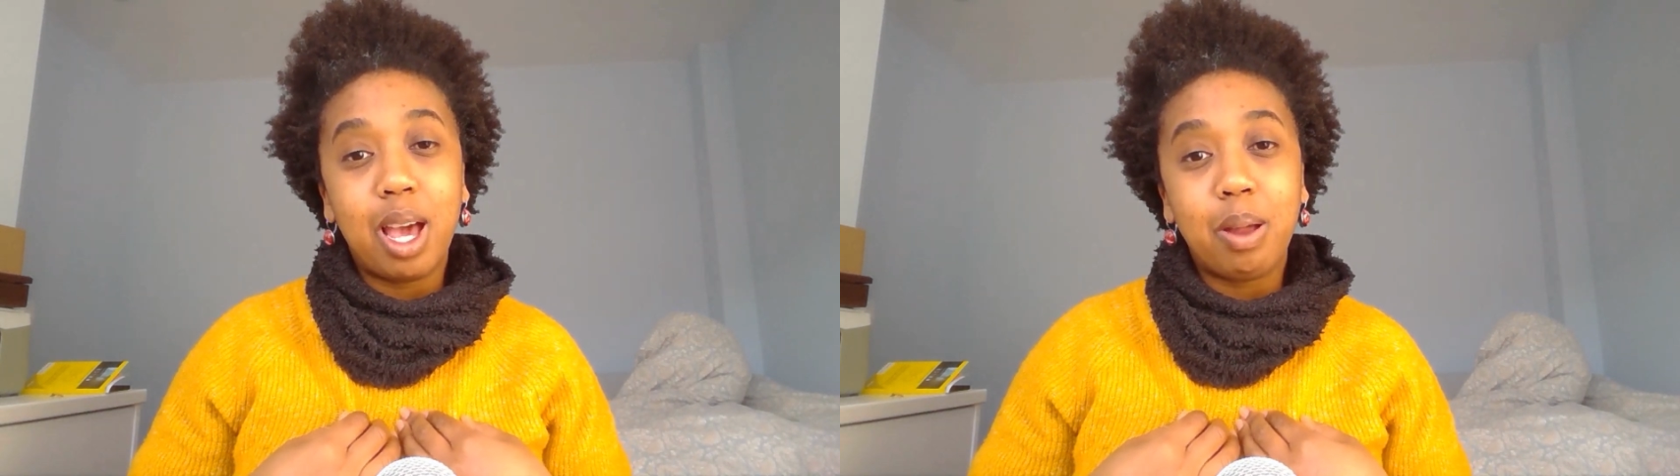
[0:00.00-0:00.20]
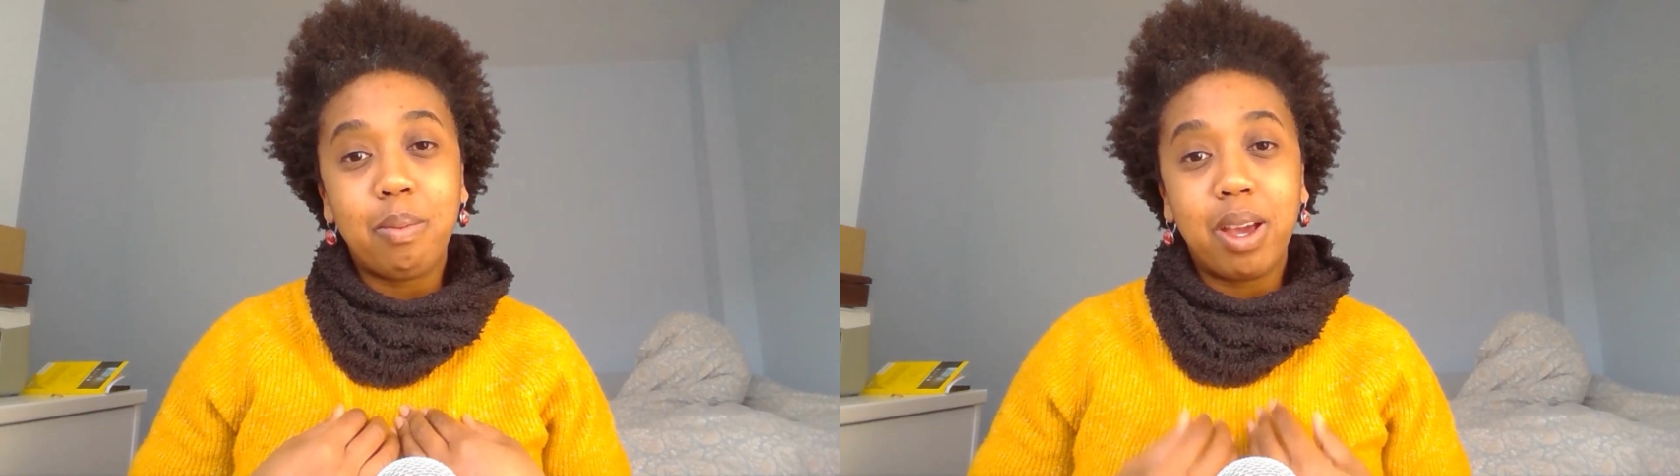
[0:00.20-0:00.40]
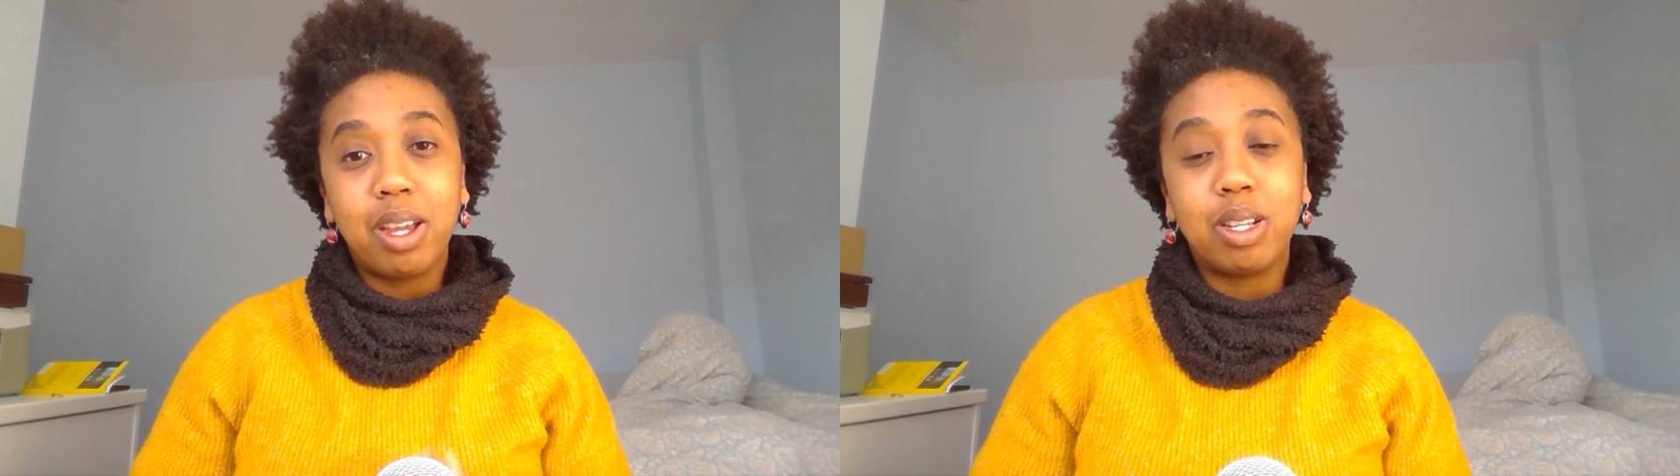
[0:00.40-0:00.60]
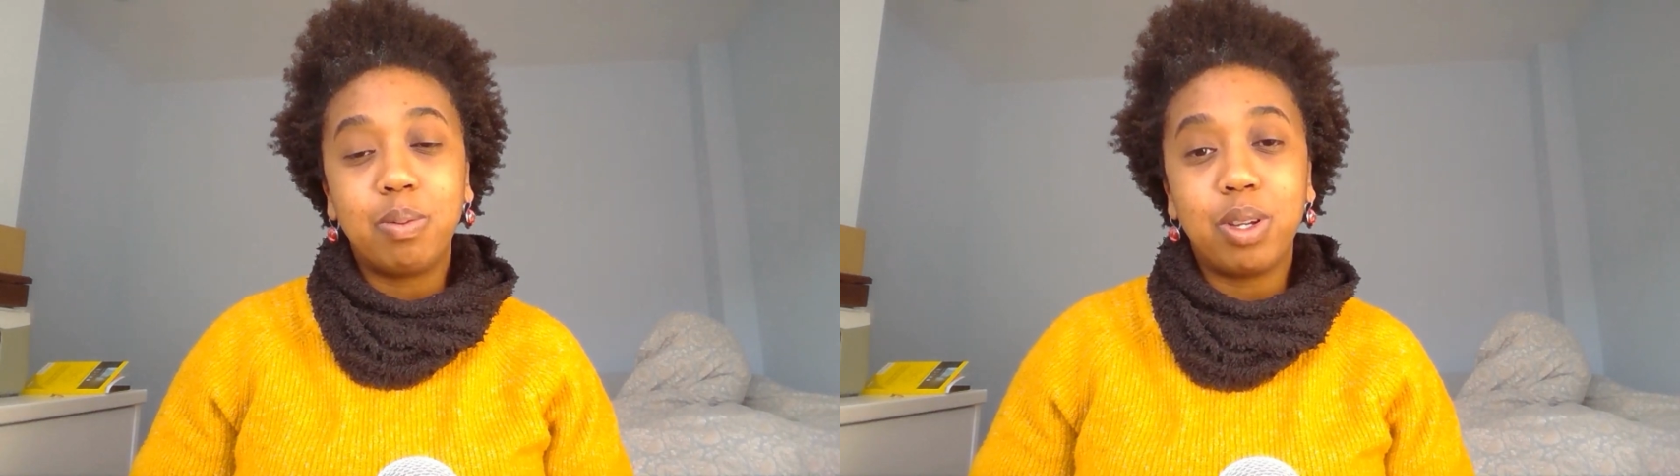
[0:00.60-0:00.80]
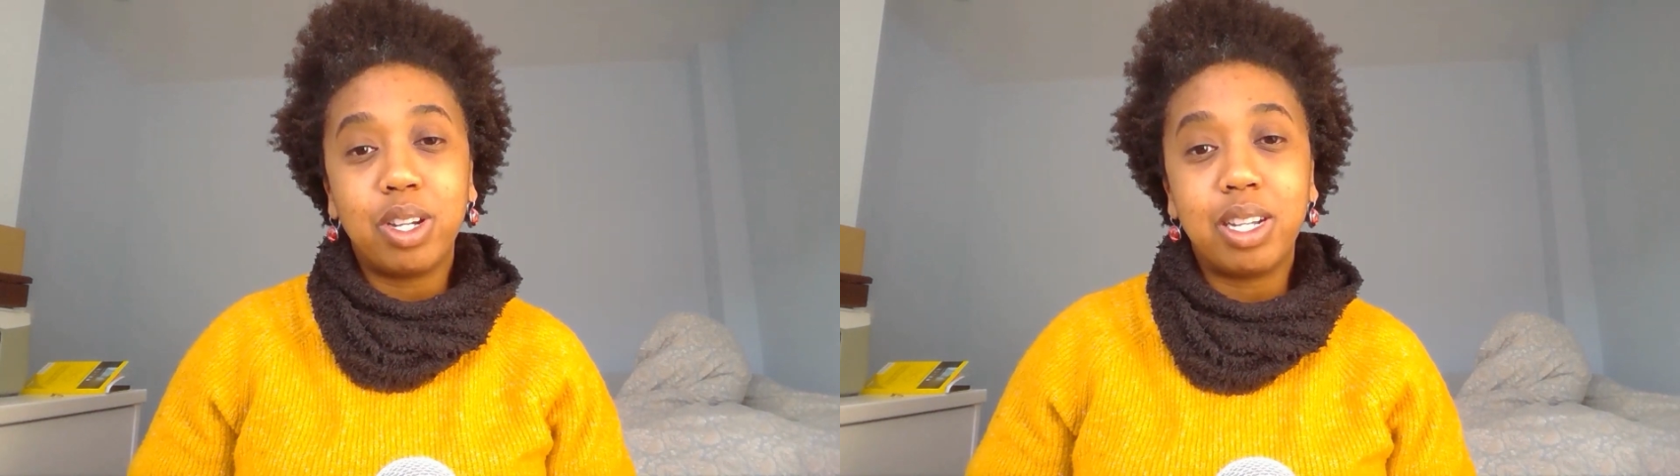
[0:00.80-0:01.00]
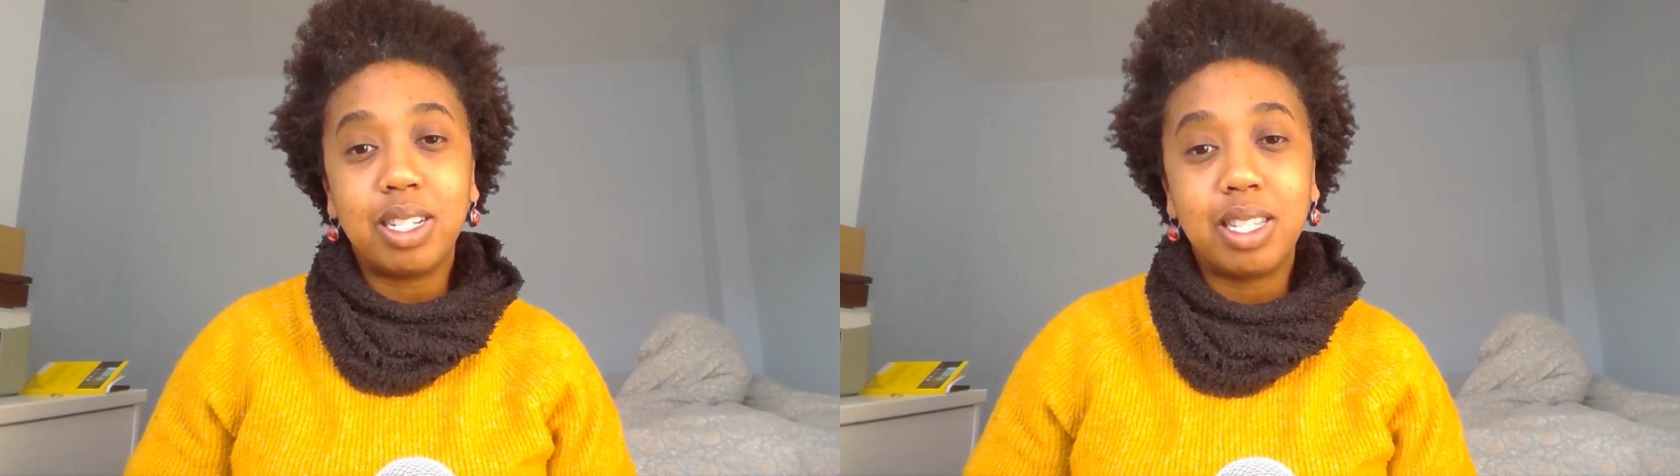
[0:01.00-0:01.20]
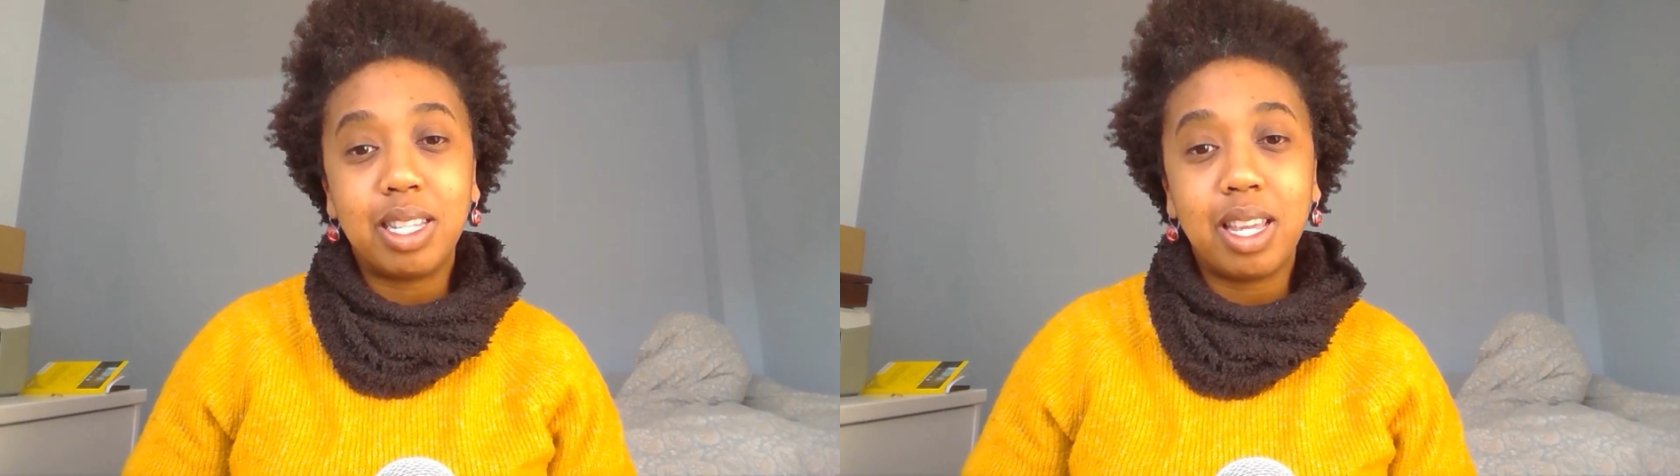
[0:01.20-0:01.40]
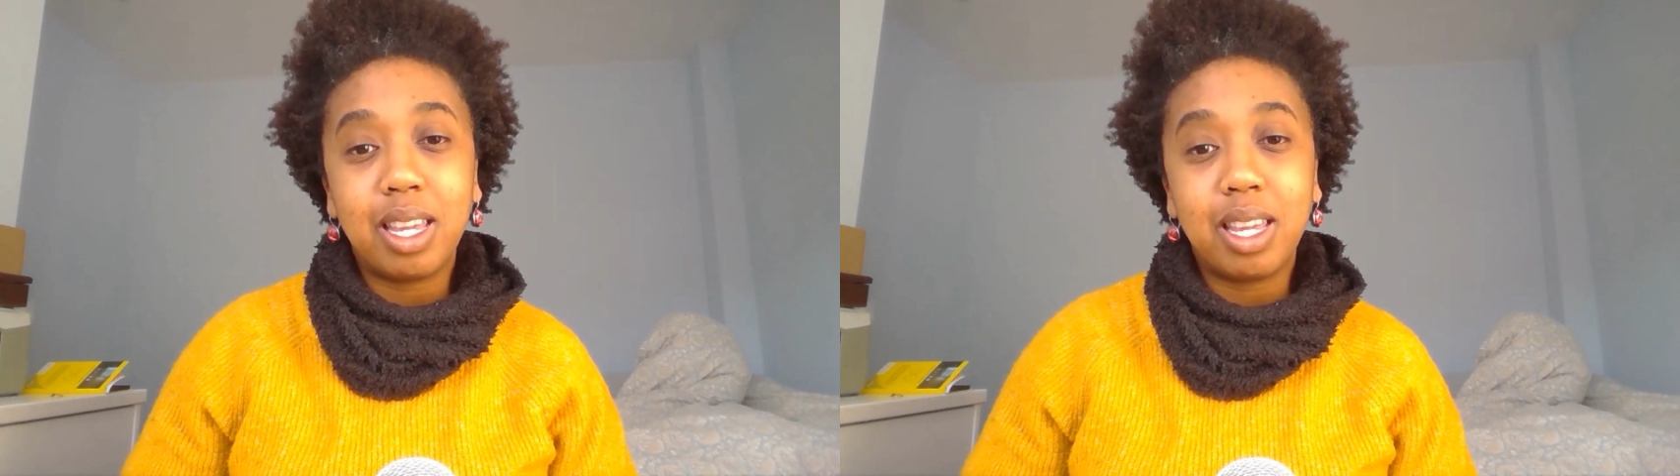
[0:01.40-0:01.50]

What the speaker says: that my experience